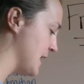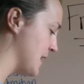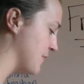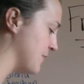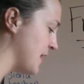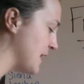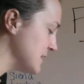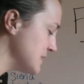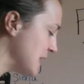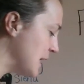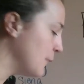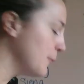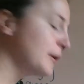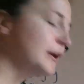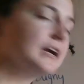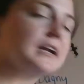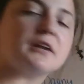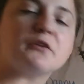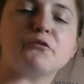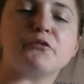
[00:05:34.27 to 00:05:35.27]
and that's how we're
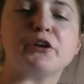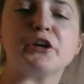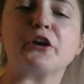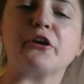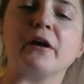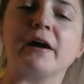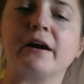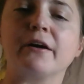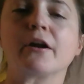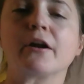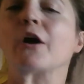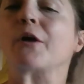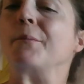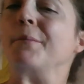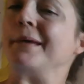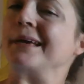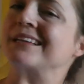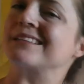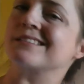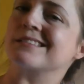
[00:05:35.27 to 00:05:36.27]
going to figure out our
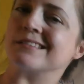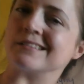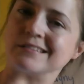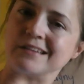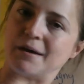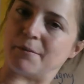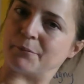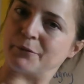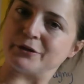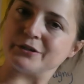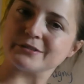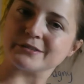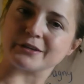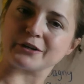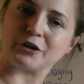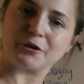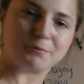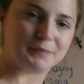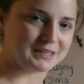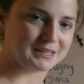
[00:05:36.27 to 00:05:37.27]
mixed numbers and
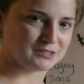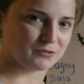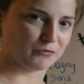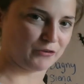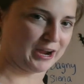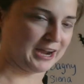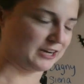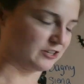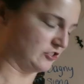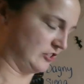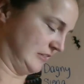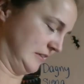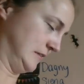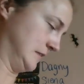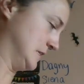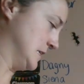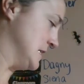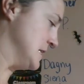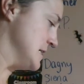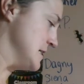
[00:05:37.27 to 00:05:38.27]
our mixed fractions,